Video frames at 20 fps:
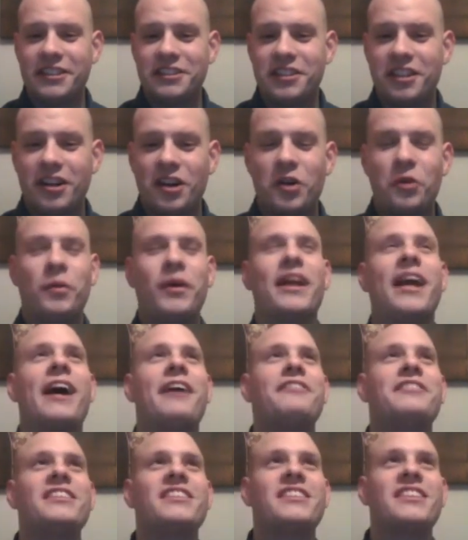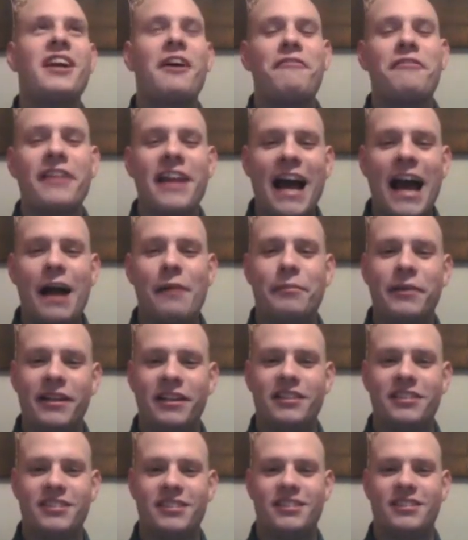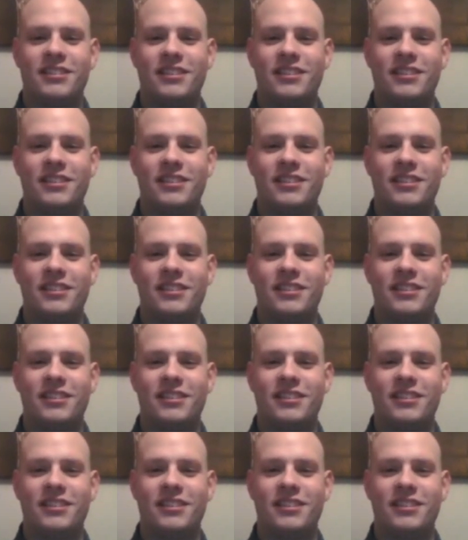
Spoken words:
we have discovered happiness,